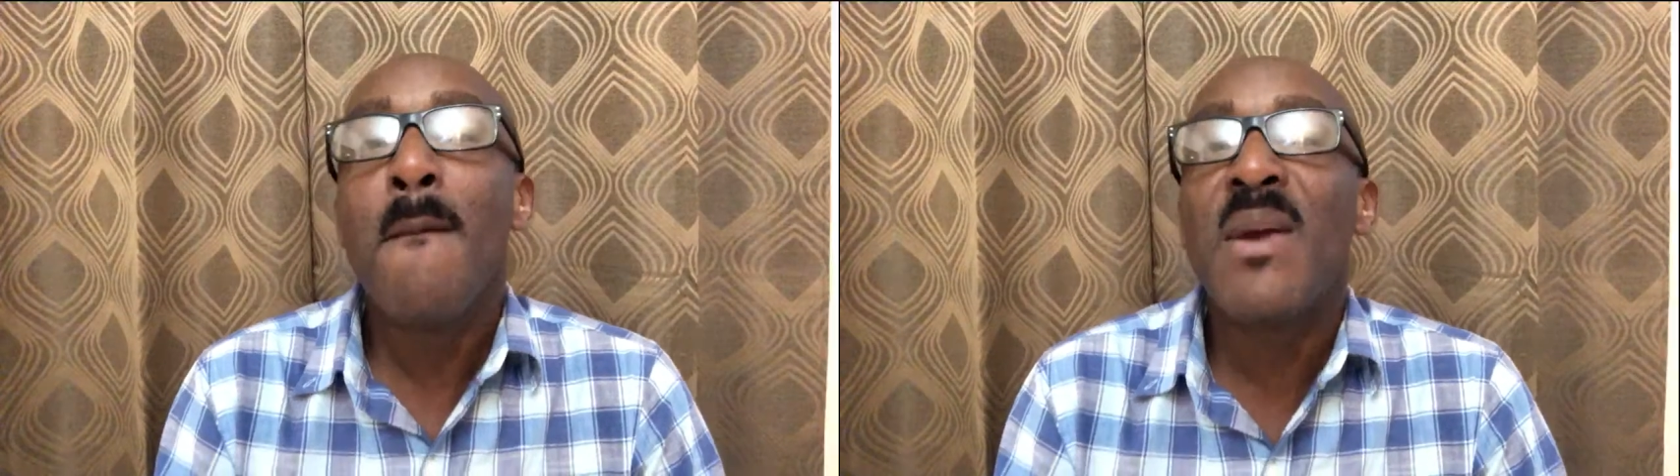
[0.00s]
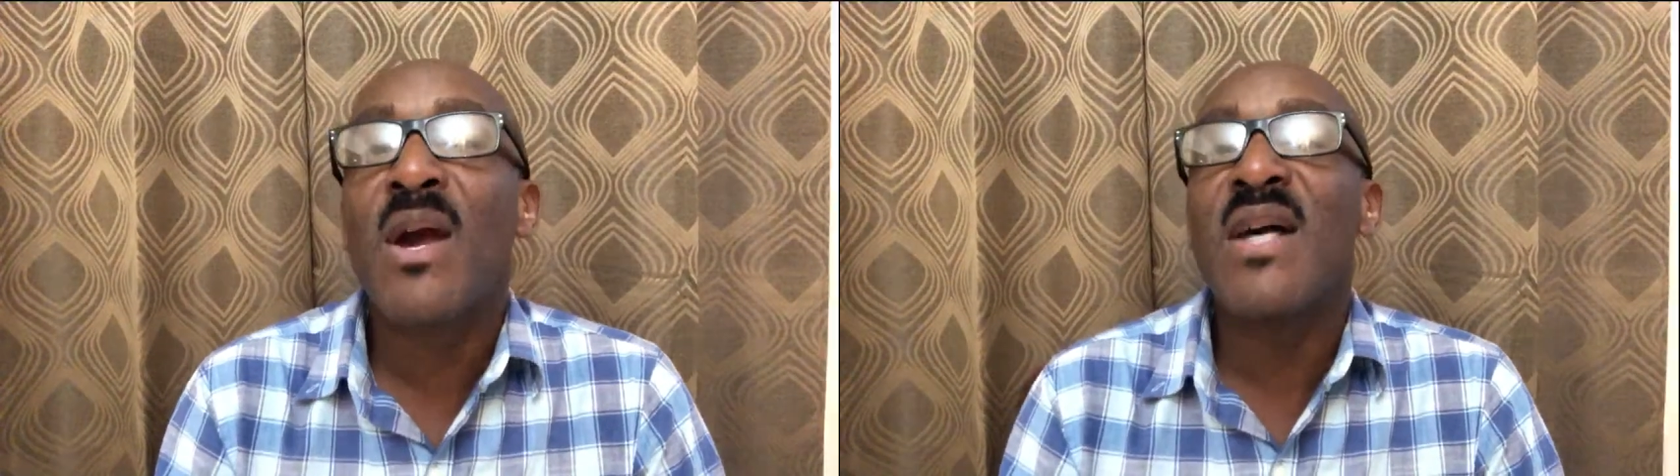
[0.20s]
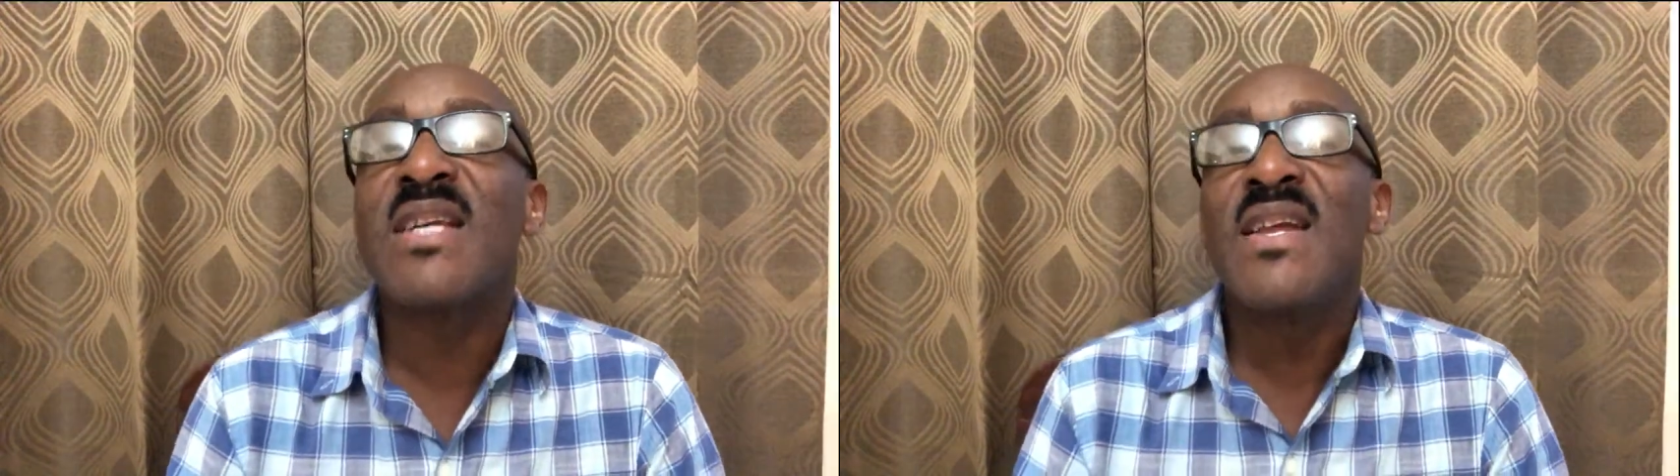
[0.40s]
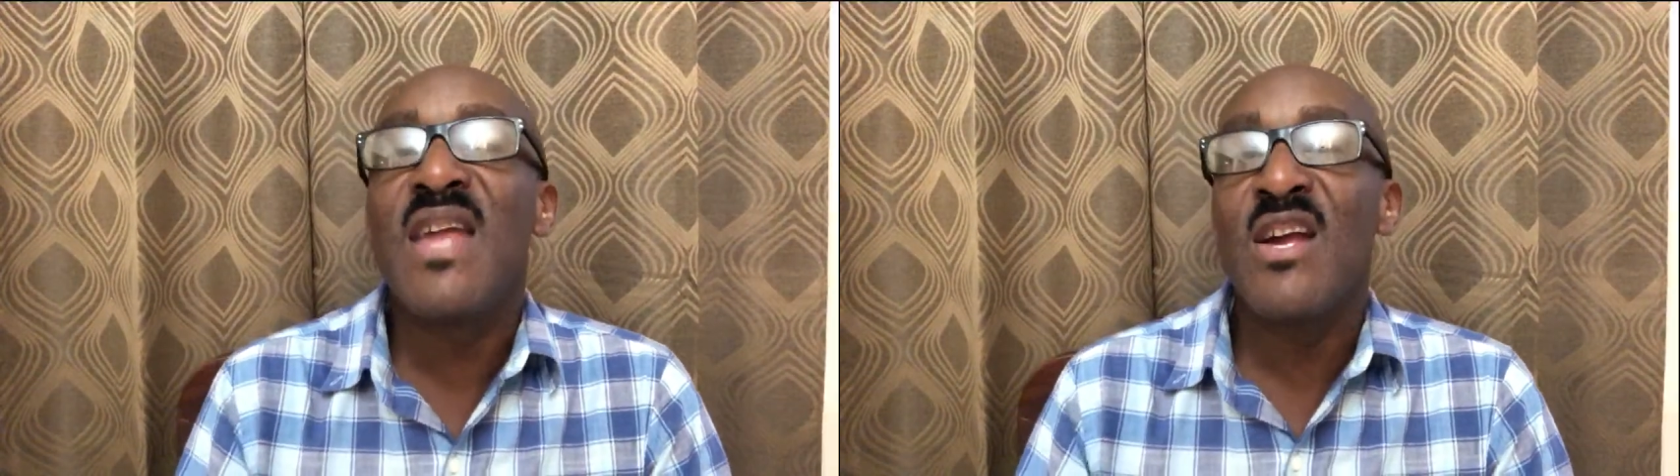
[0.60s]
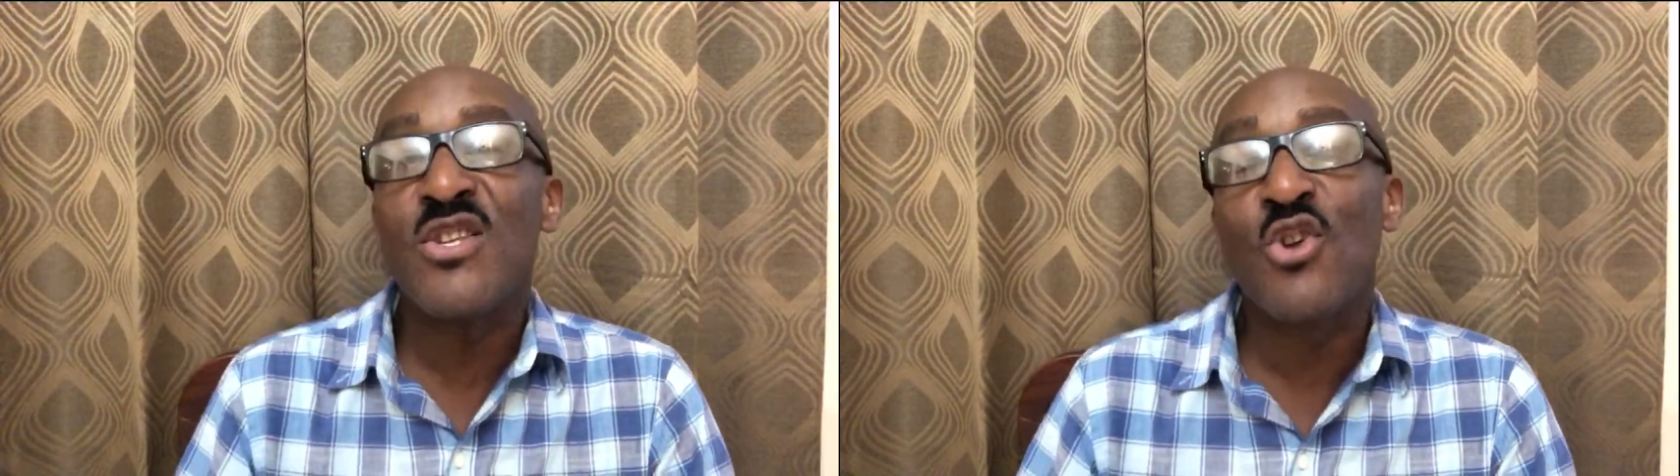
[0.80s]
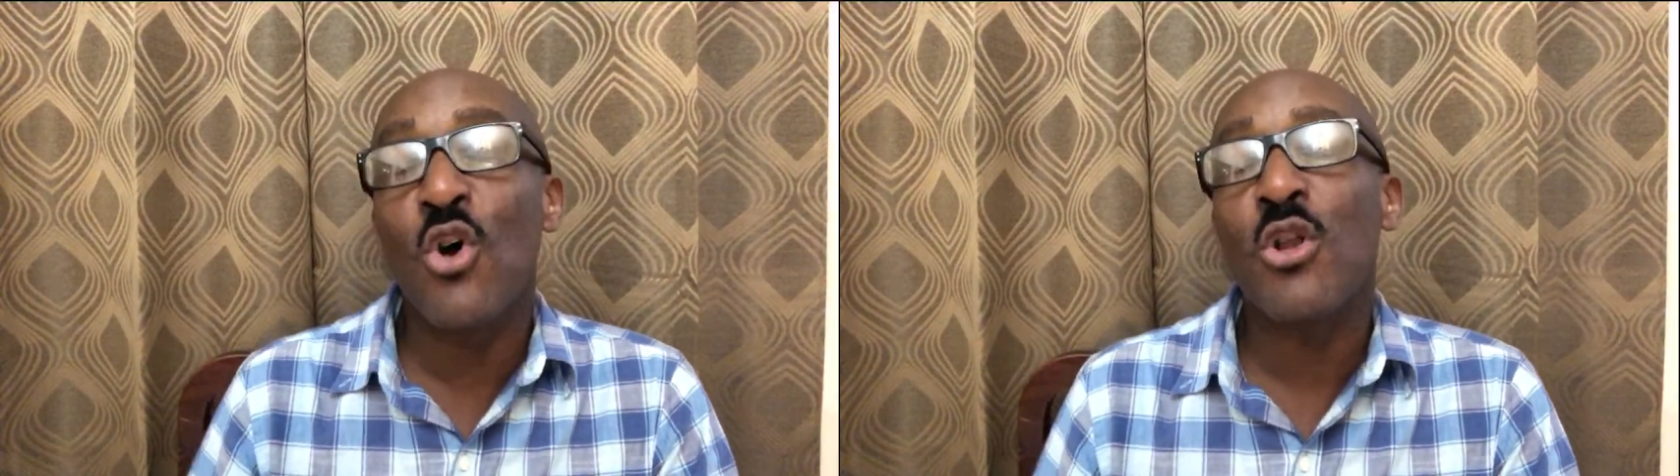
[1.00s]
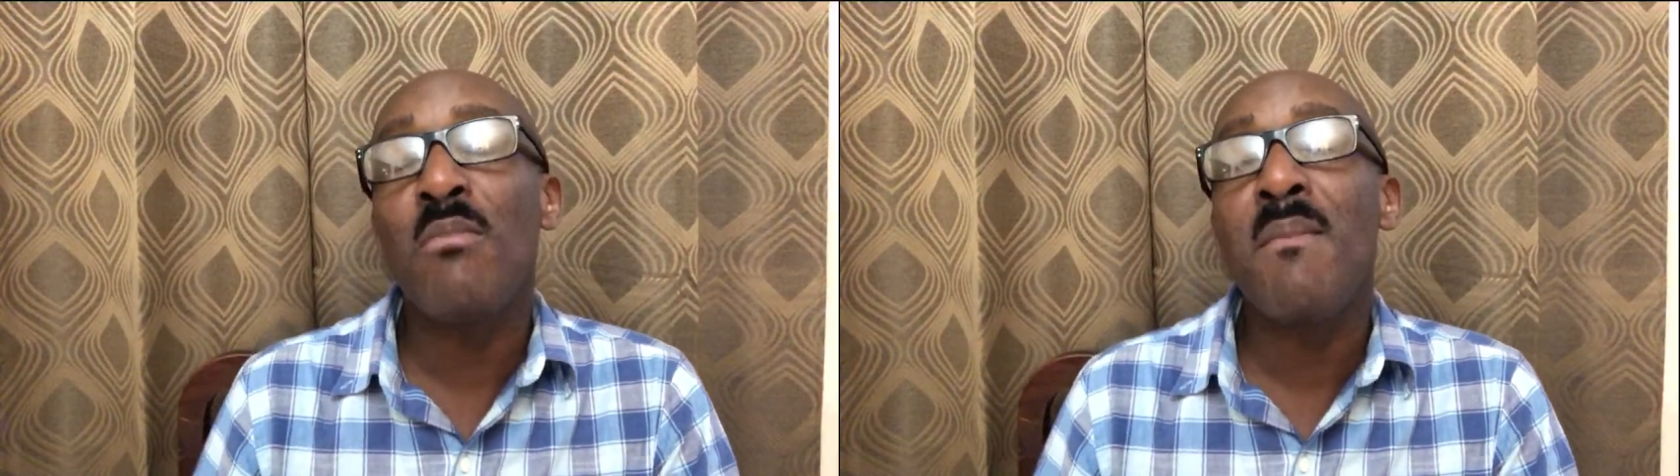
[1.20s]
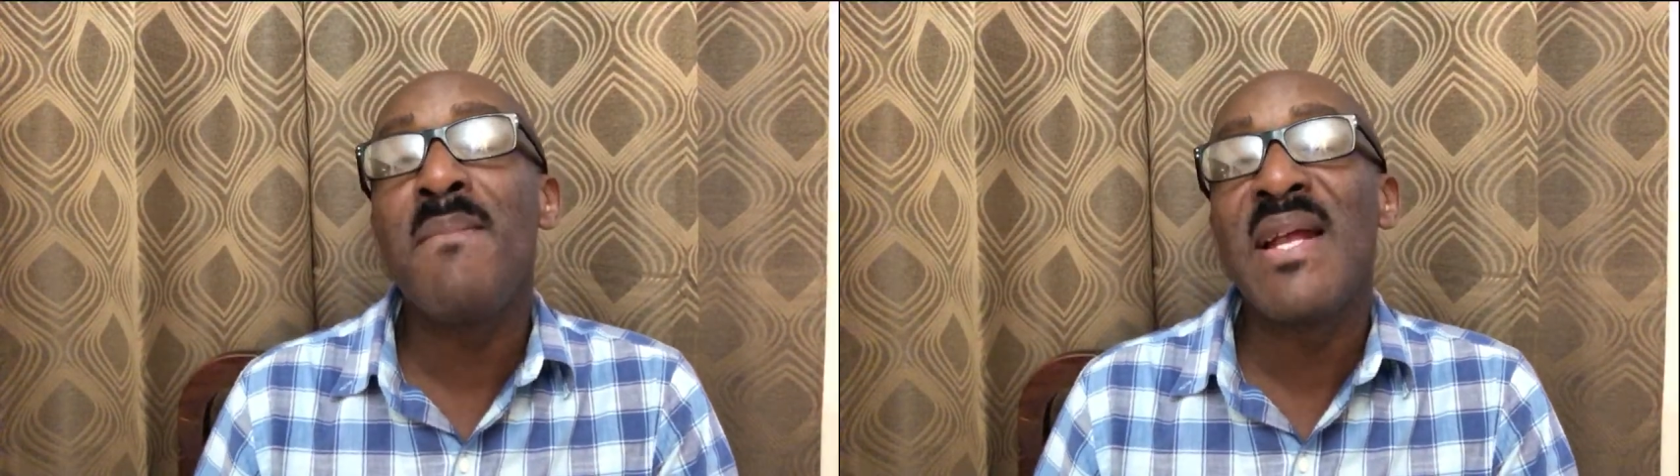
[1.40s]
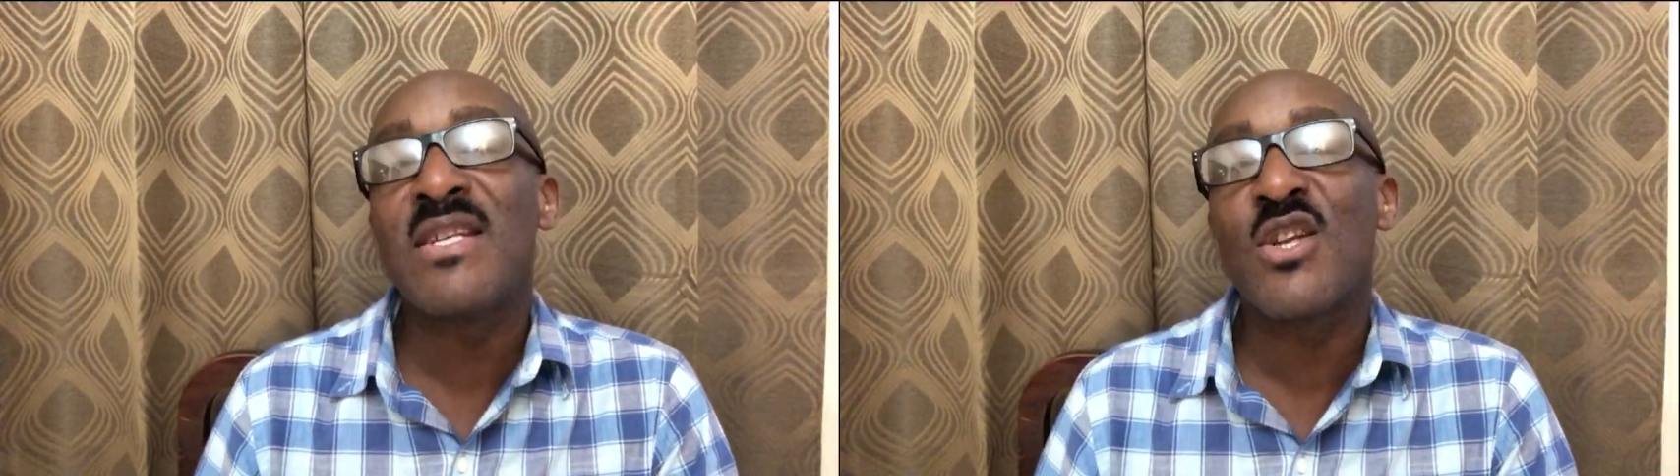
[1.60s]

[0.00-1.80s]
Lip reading: because there's going to be built